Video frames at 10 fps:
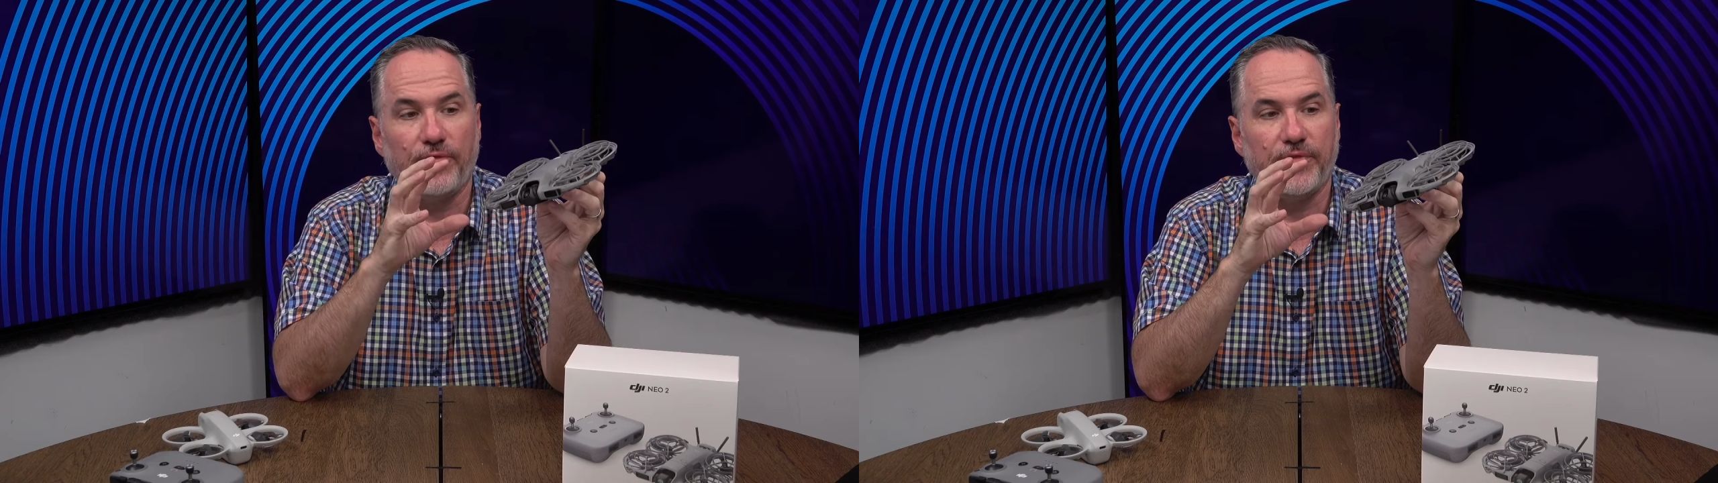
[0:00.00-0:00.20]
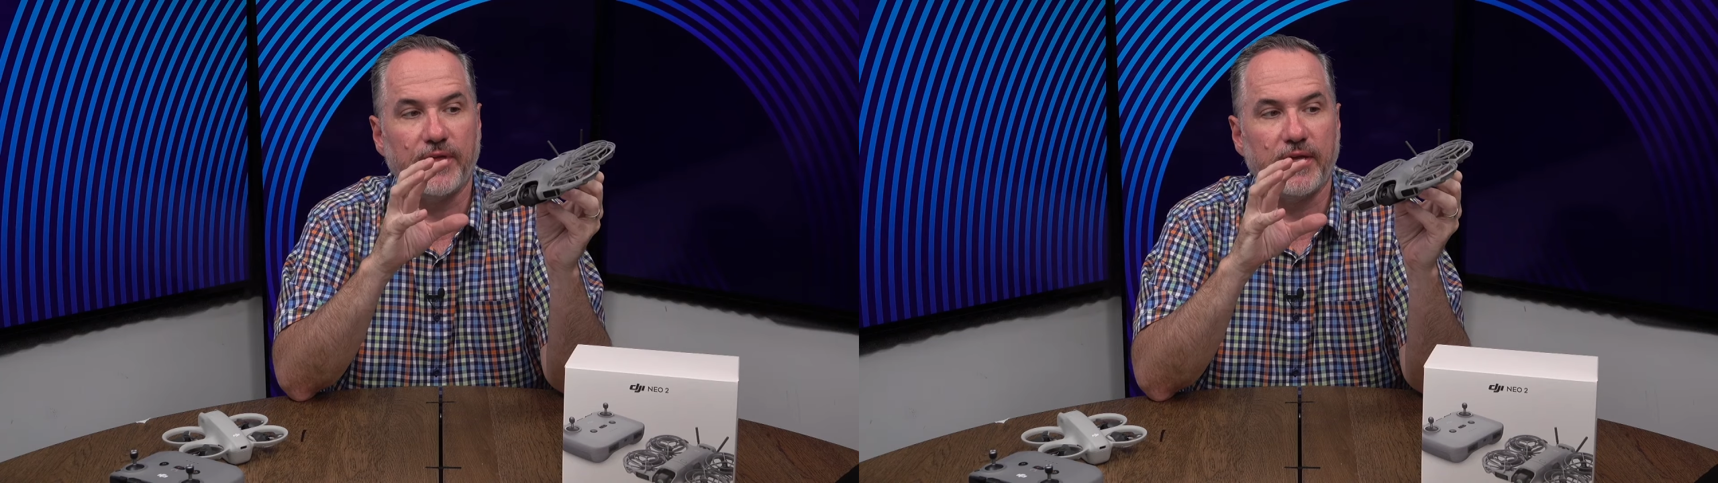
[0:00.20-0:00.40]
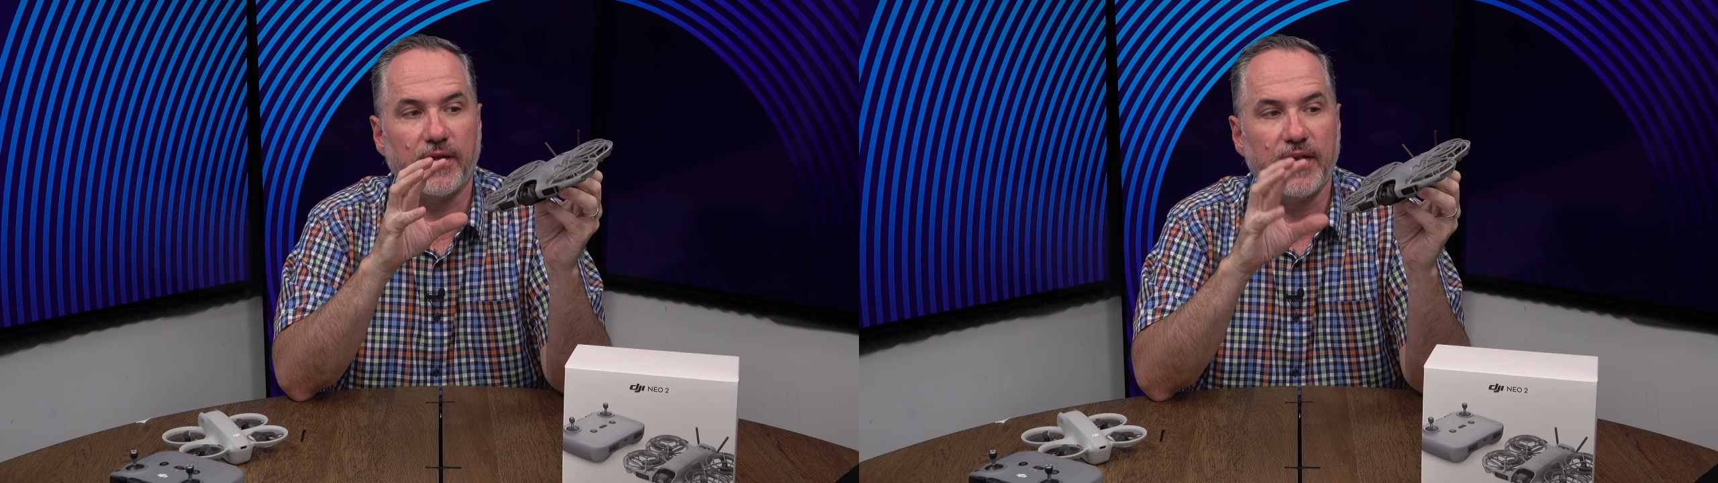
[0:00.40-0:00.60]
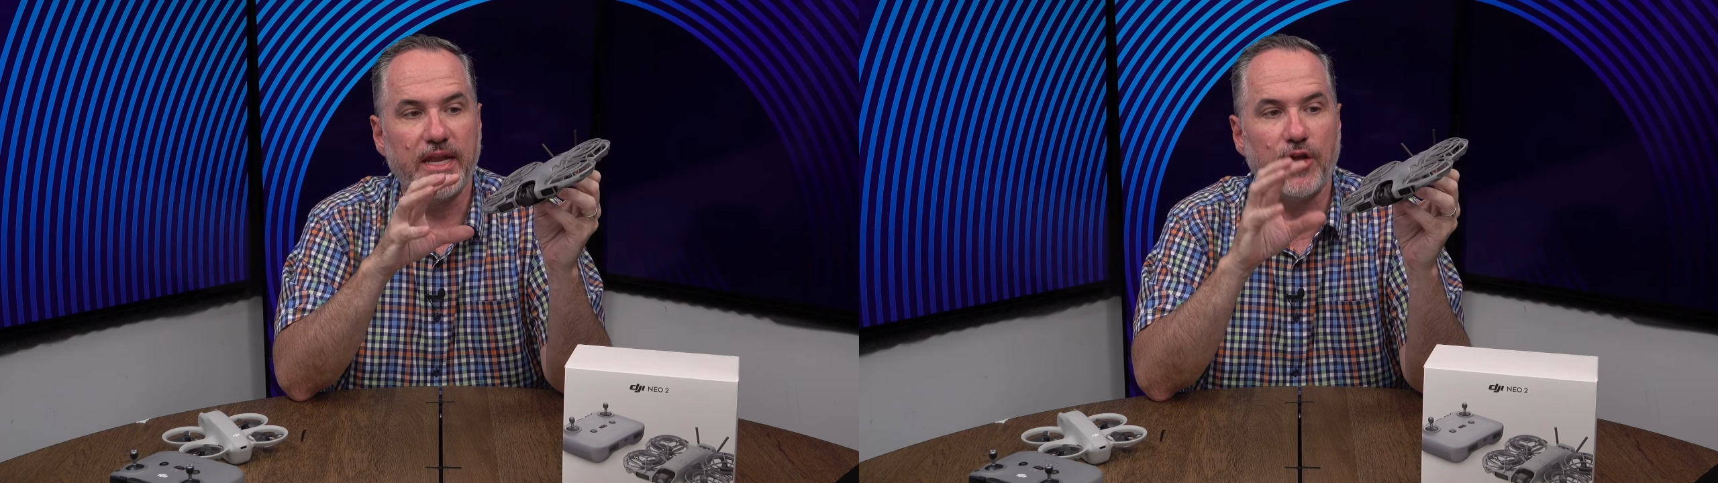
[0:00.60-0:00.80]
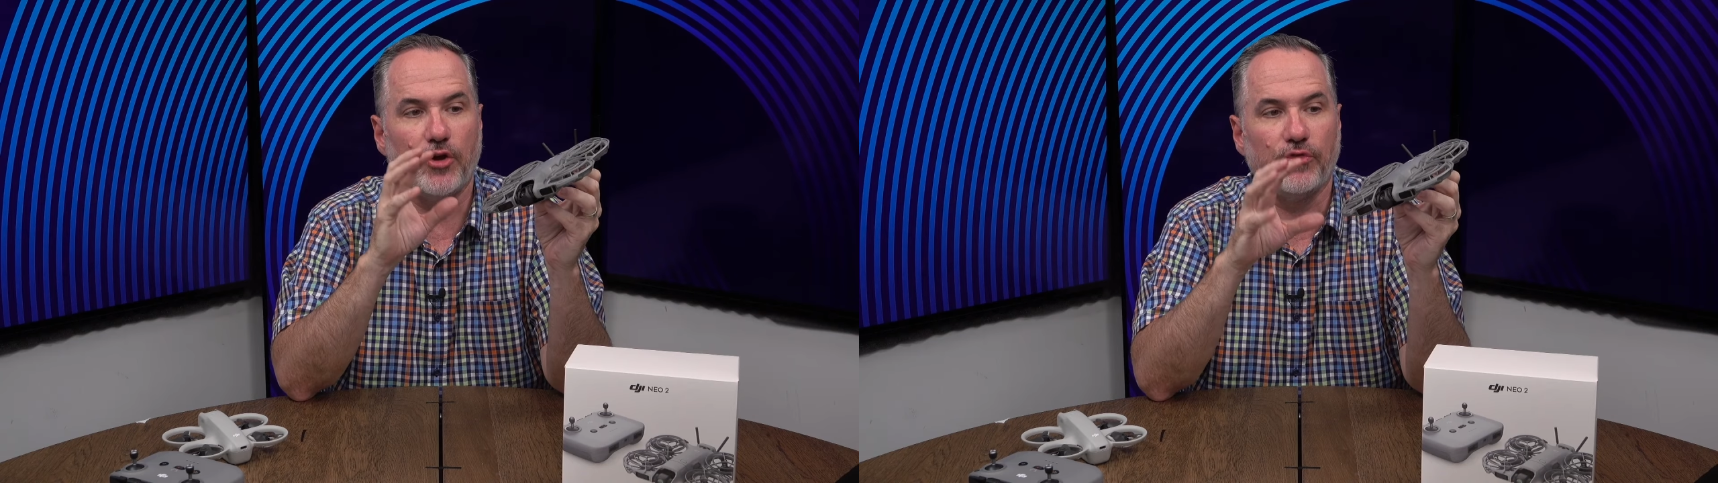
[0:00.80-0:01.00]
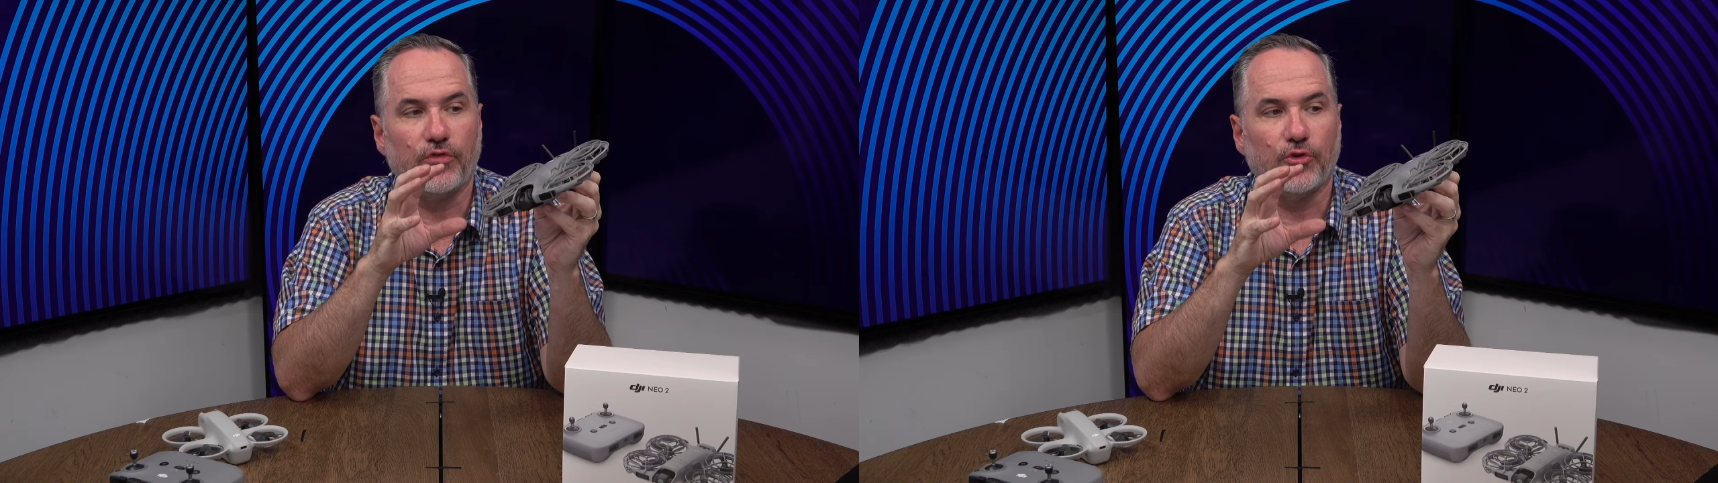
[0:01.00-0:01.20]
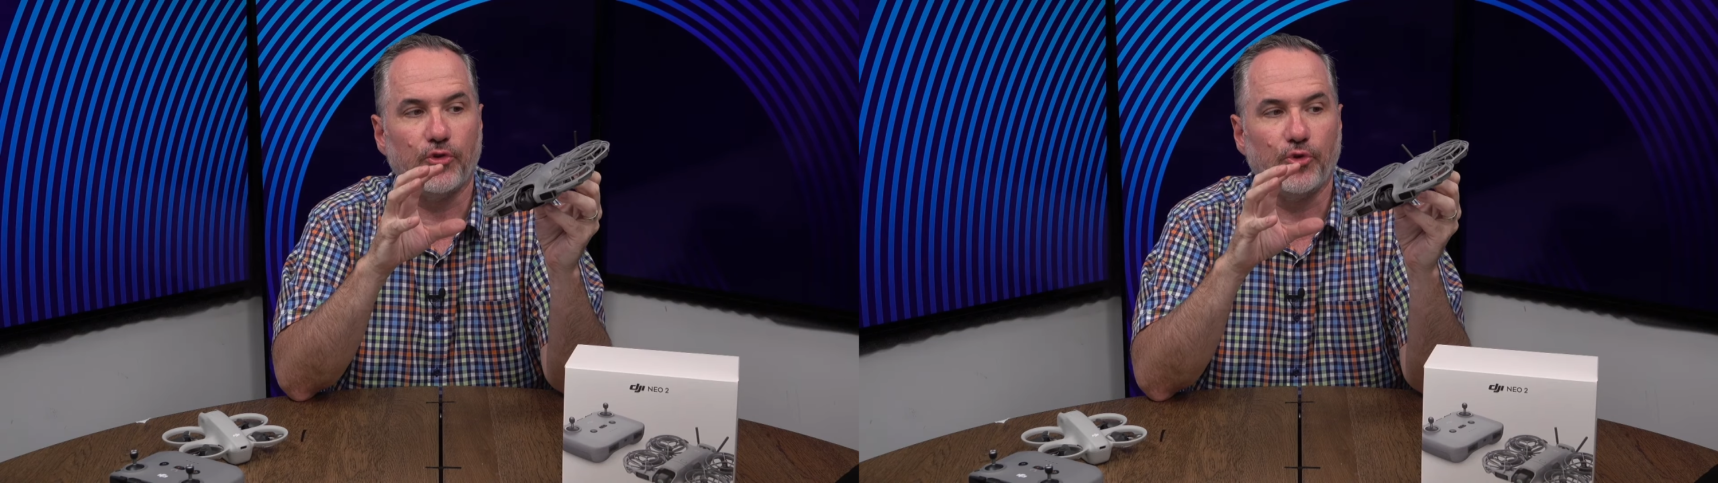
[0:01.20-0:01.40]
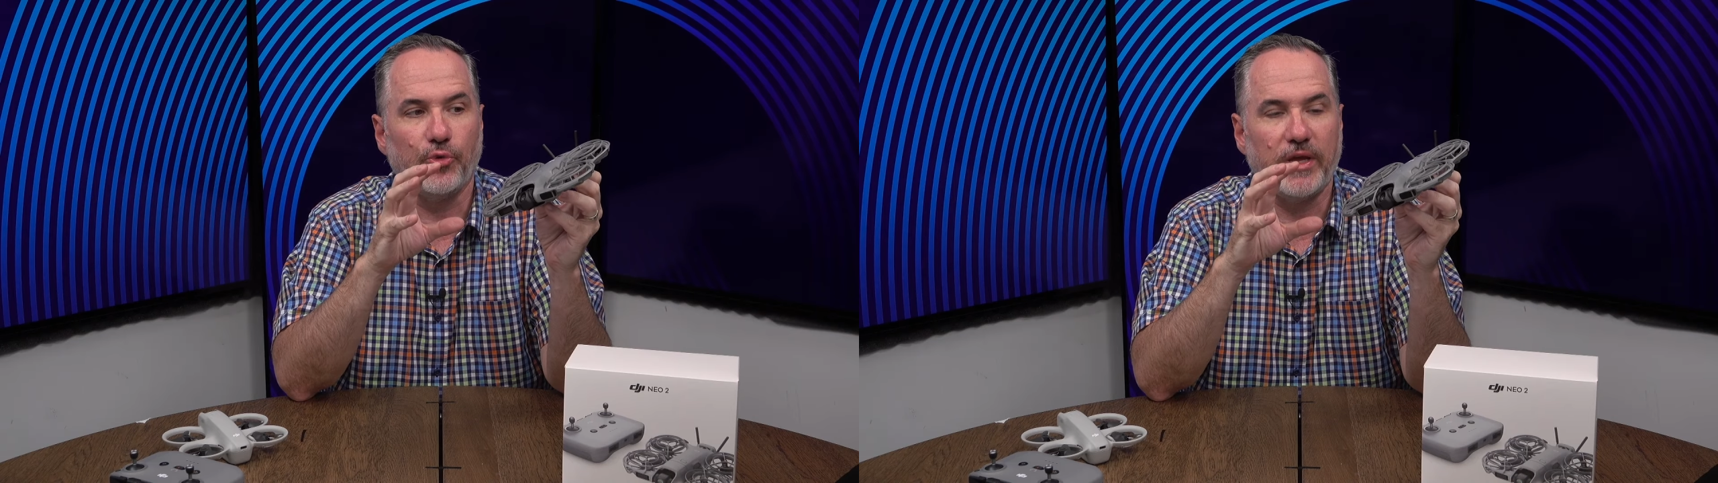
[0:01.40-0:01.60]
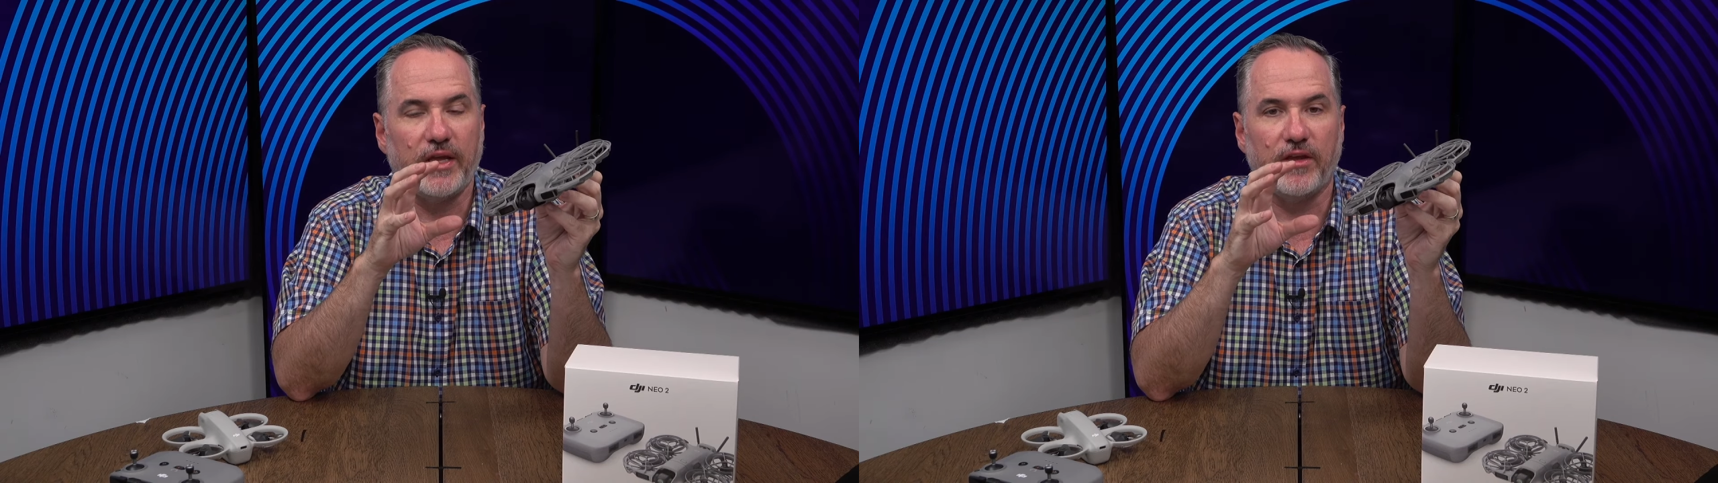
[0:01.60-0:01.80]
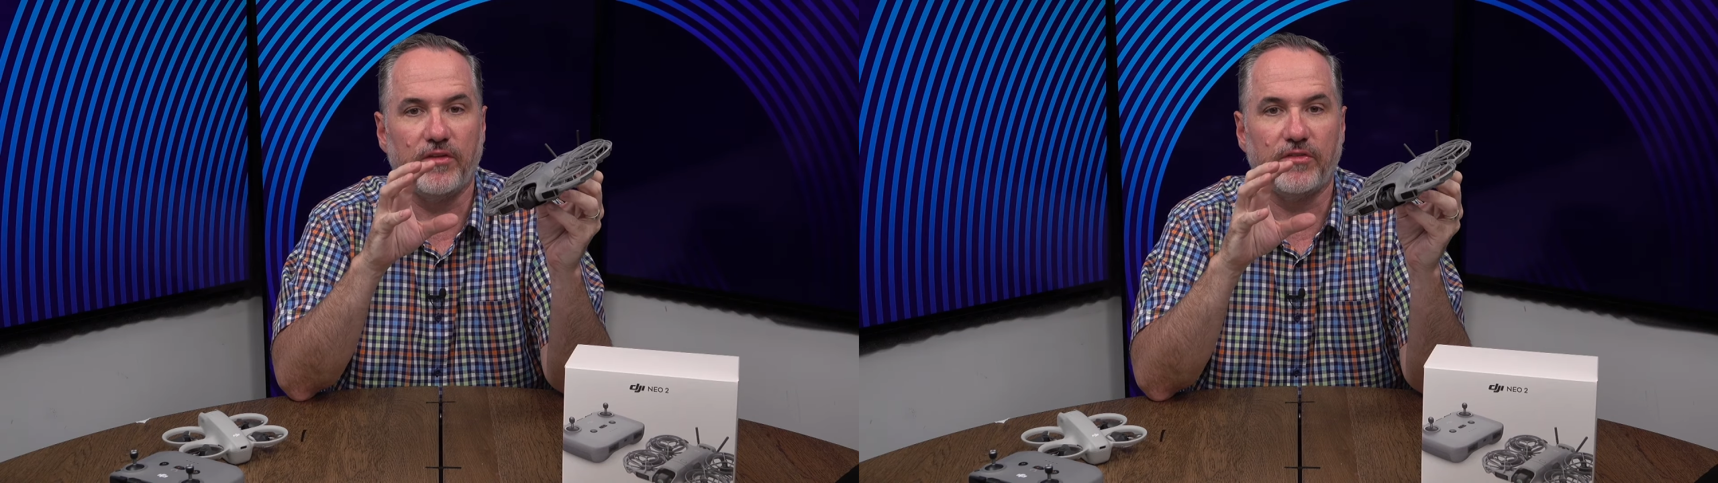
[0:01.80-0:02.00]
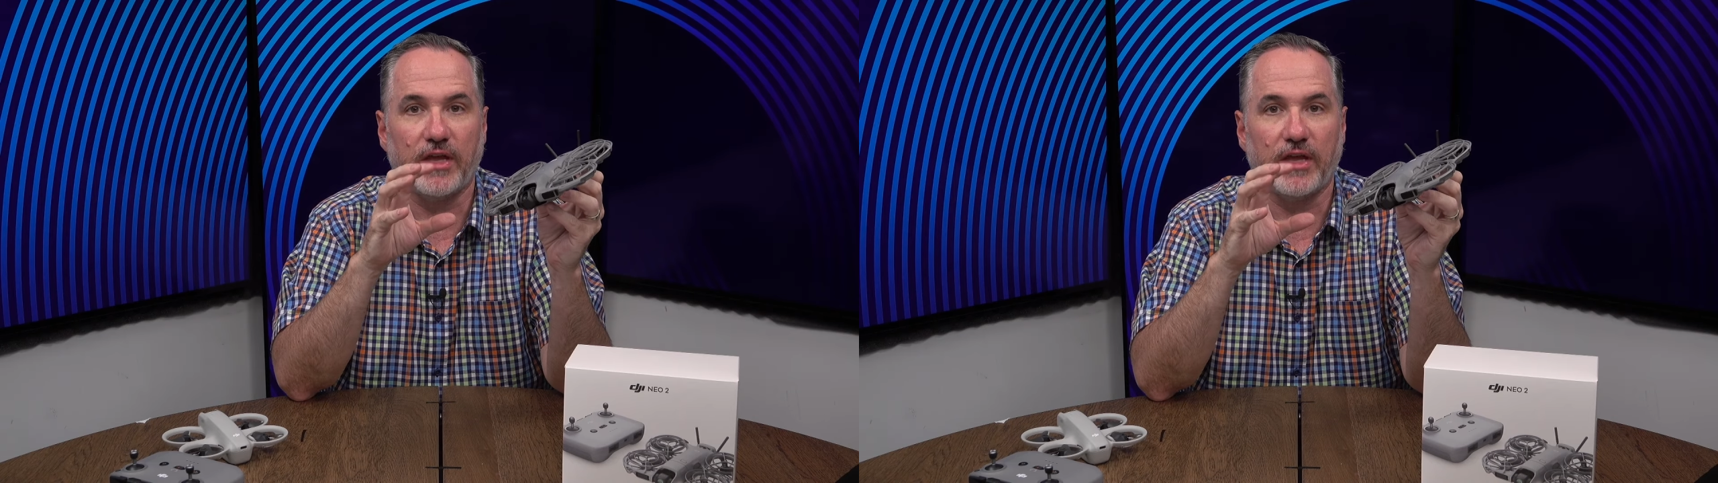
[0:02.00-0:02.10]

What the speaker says: the Neo2 is